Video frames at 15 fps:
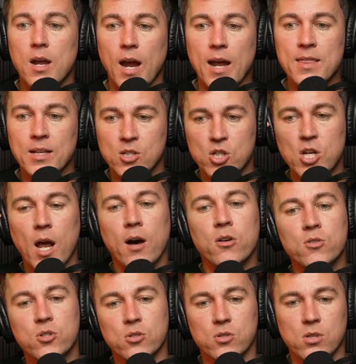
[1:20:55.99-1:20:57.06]
and then
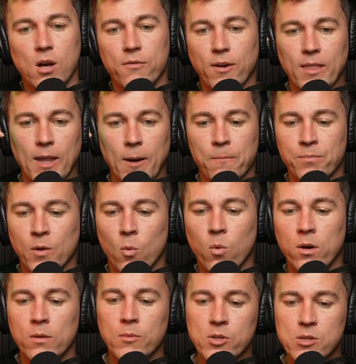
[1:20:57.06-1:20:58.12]
challenge yourself I think
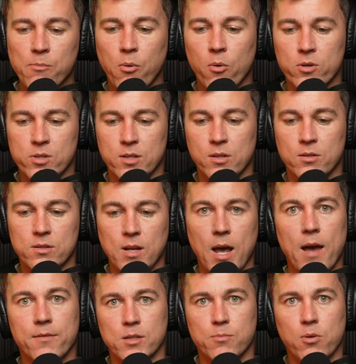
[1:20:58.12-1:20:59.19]
one of the most important skills to
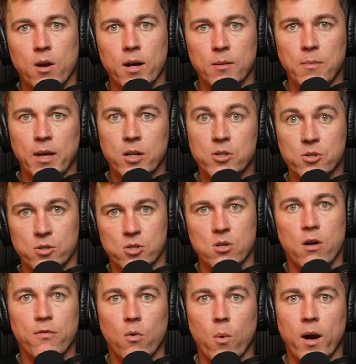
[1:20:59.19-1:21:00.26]
have as a product manager is
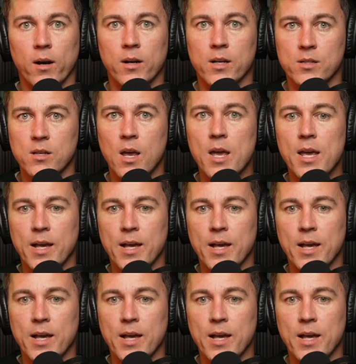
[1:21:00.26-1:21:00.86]
self-awareness